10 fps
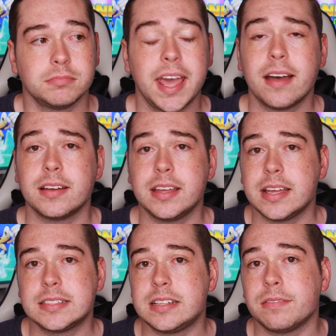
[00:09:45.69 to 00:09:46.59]
yeah,
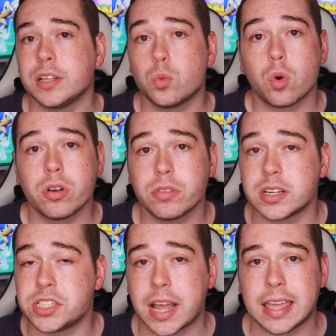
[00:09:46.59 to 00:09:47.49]
it's definitely
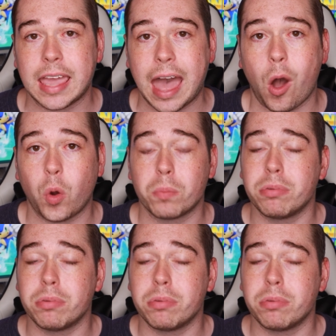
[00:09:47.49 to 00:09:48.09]
worth checking out.